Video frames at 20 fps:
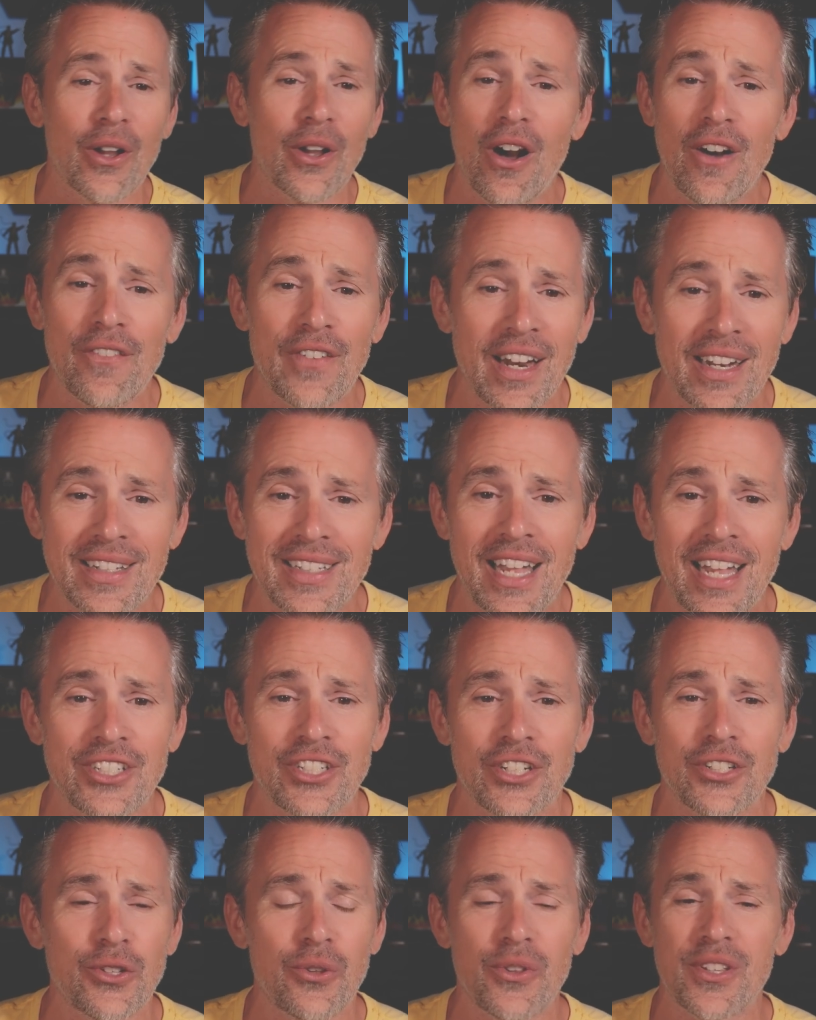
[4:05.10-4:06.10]
off on a
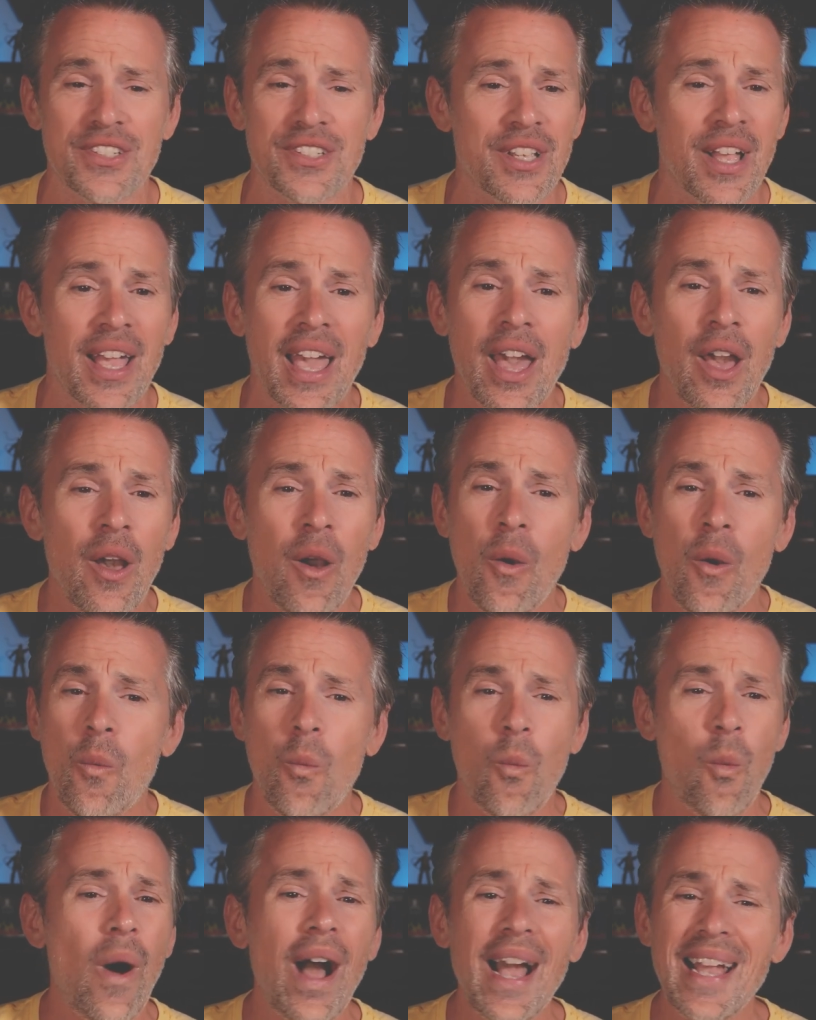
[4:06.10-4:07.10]
tangent, Judith, is like,
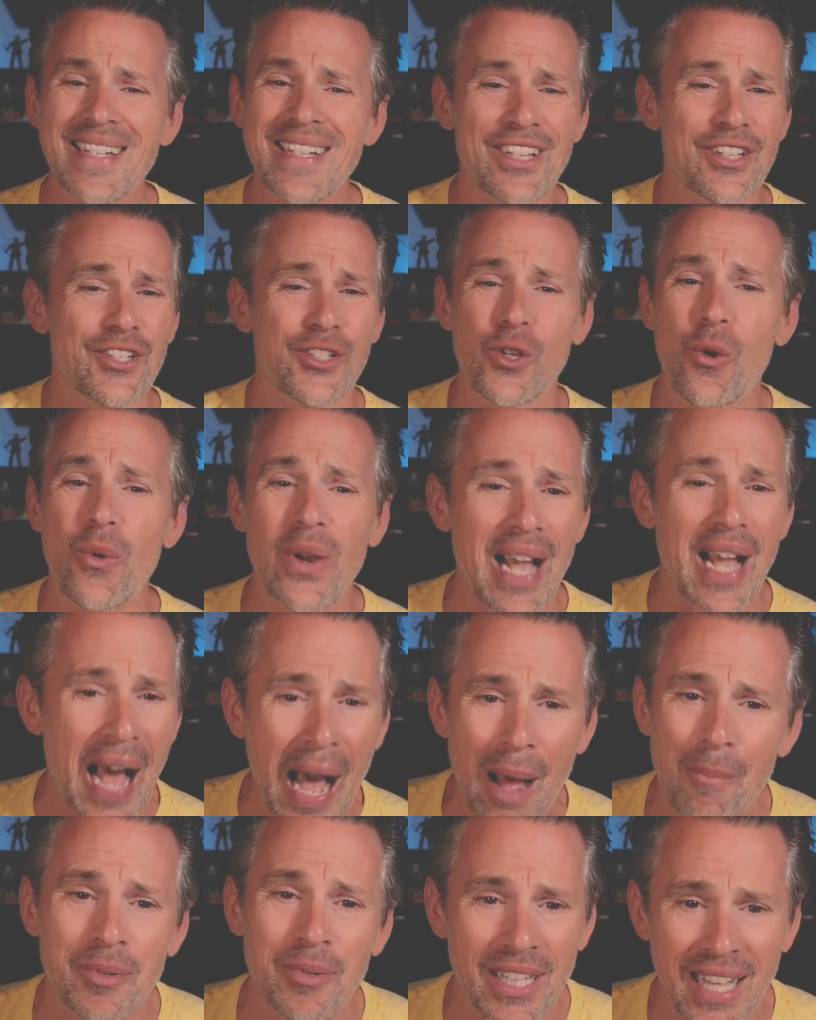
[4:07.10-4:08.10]
why is it so
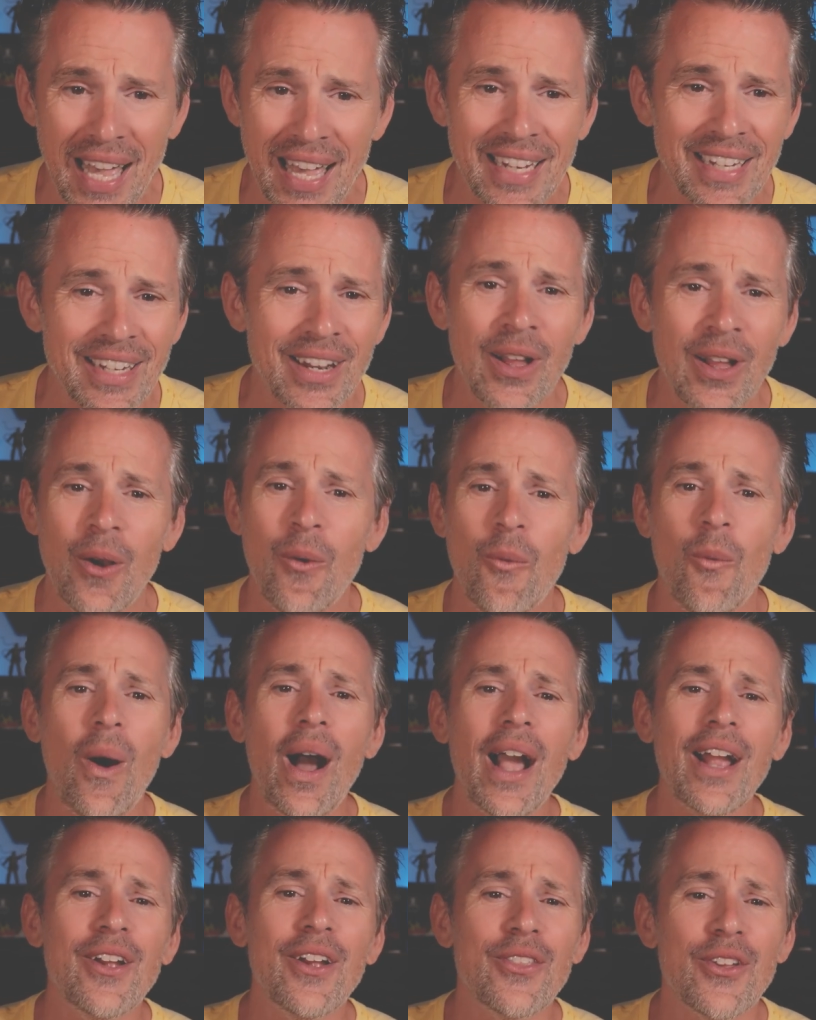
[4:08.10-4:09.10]
complicated?
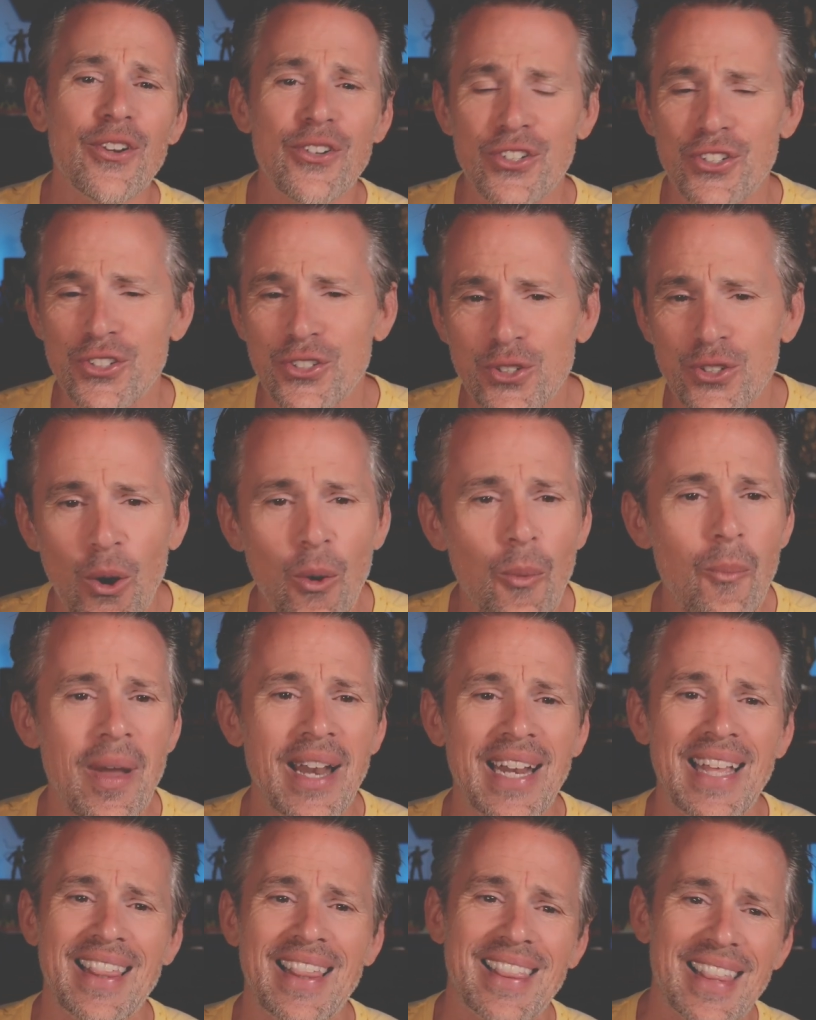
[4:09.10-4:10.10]
Why are there so
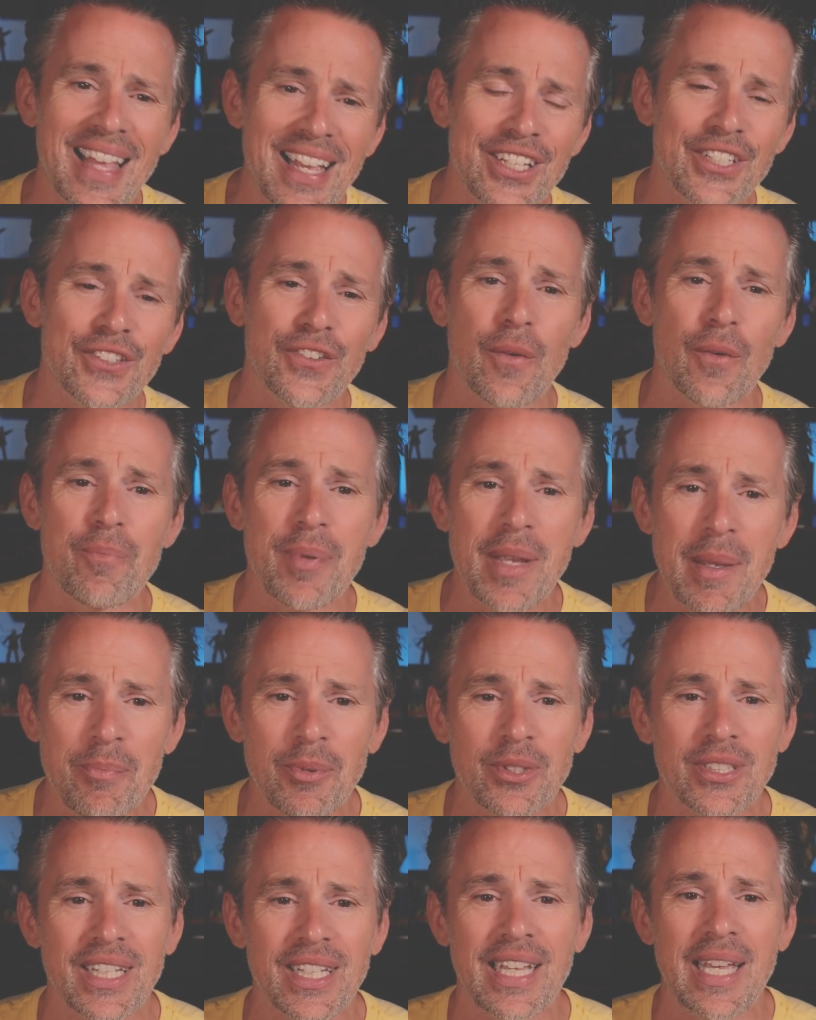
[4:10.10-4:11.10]
many things for
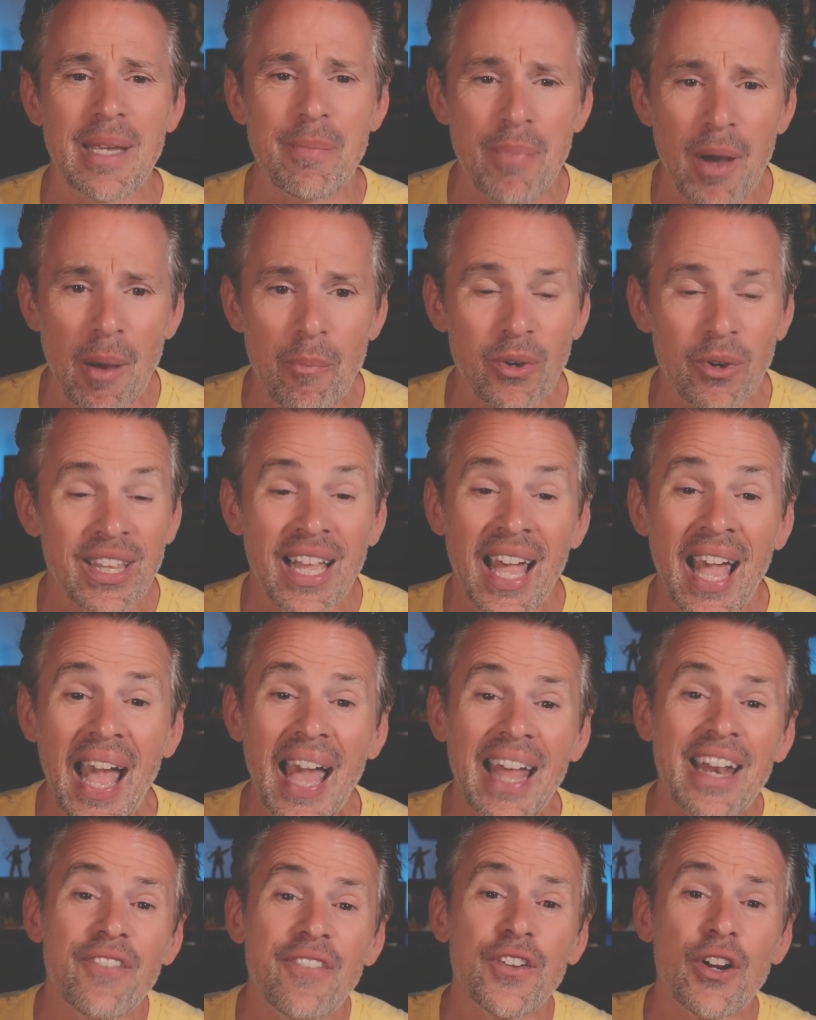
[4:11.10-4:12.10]
people to keep up with?
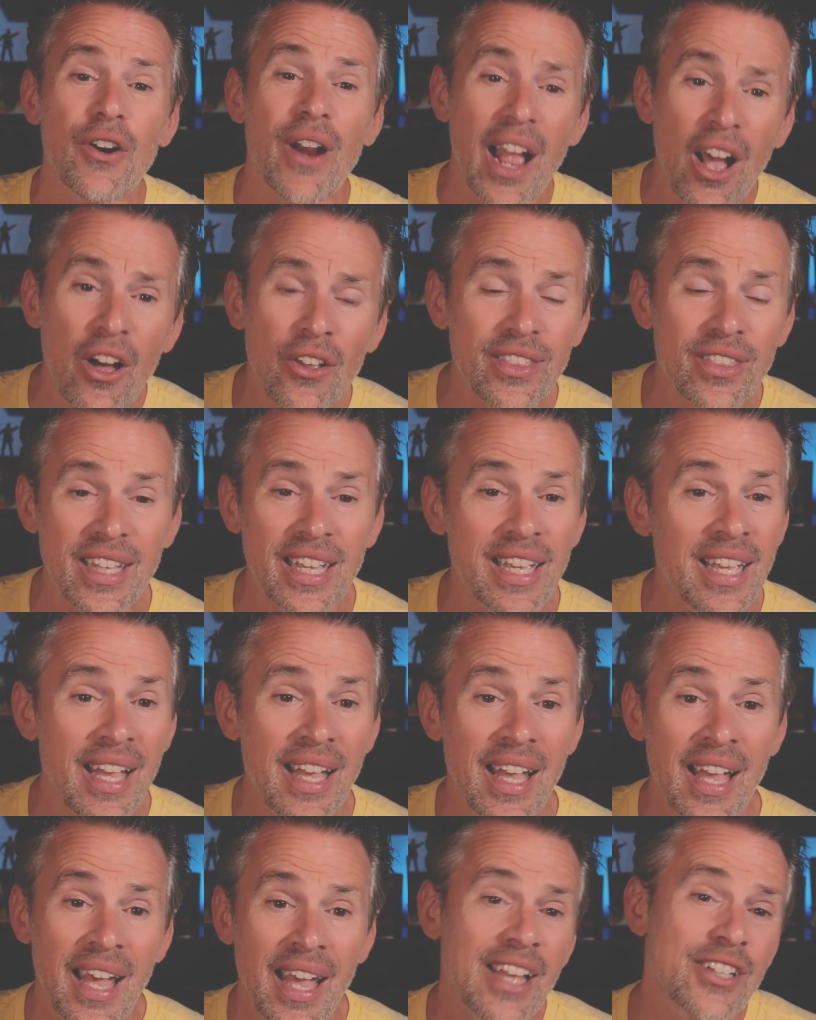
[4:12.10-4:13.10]
And if you're healthy,
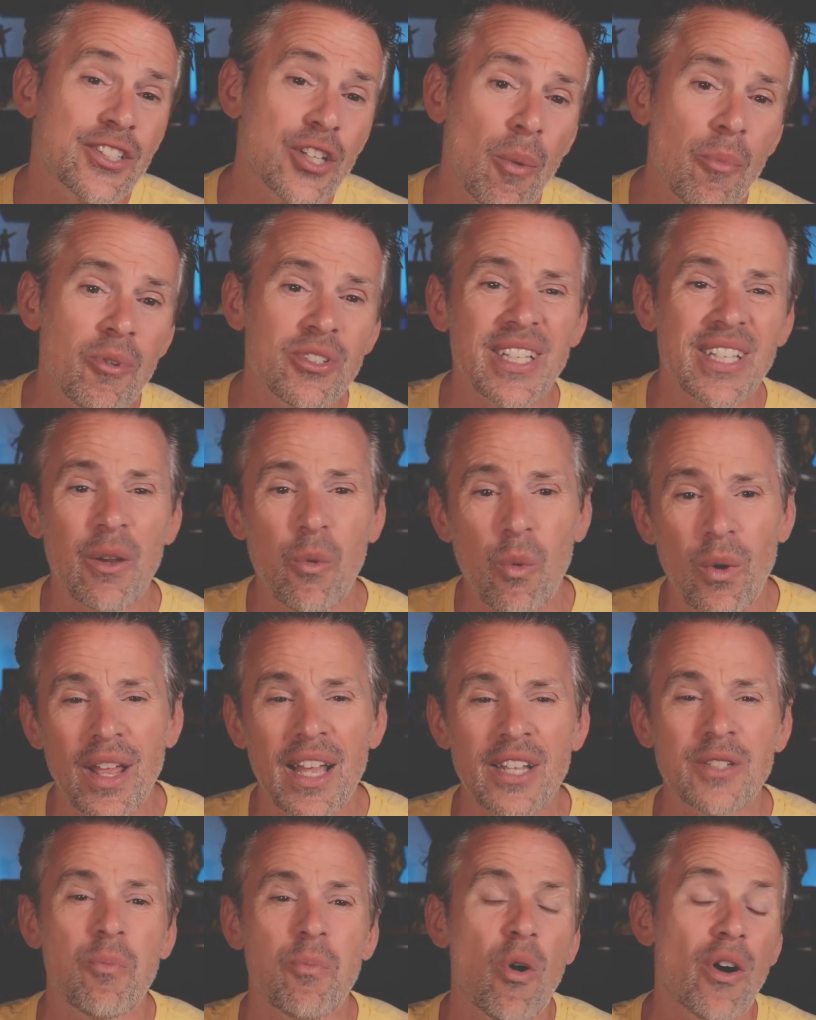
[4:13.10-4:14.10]
it's almost like
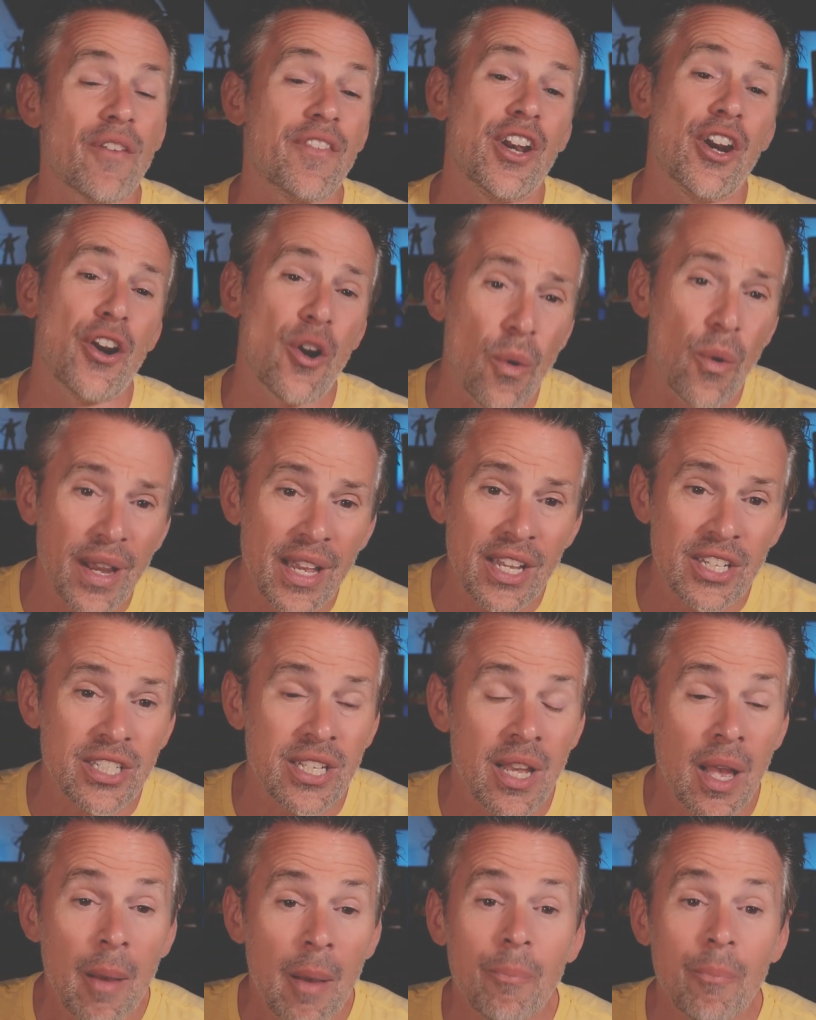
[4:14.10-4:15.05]
it's more of an annoyance.